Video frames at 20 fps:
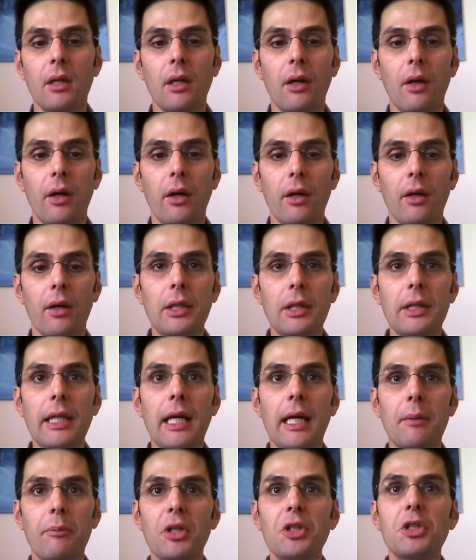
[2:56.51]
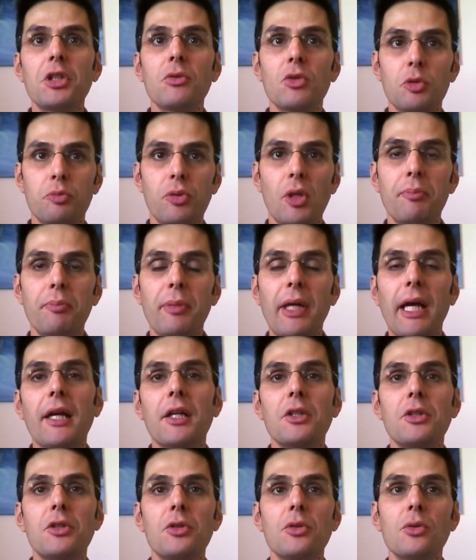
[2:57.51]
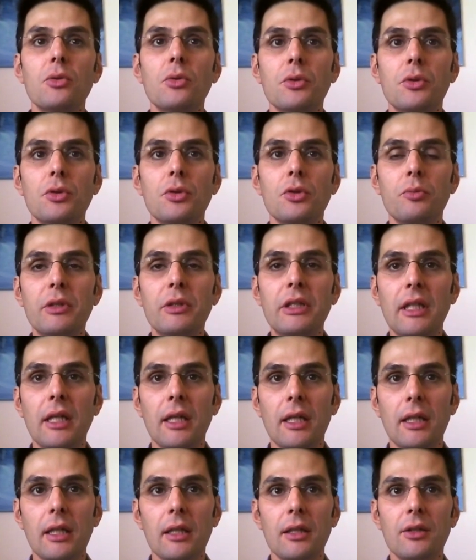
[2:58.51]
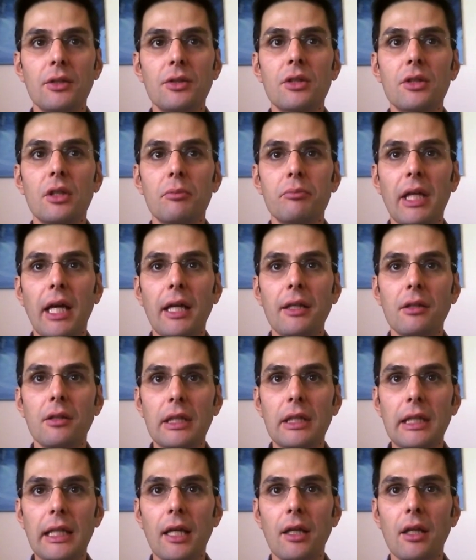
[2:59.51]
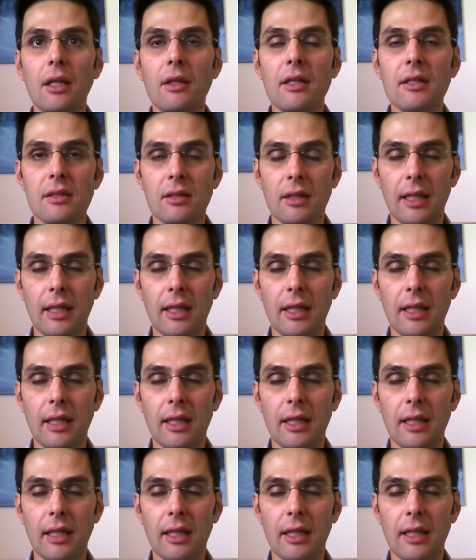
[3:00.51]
But she was brought back to be his companion again in this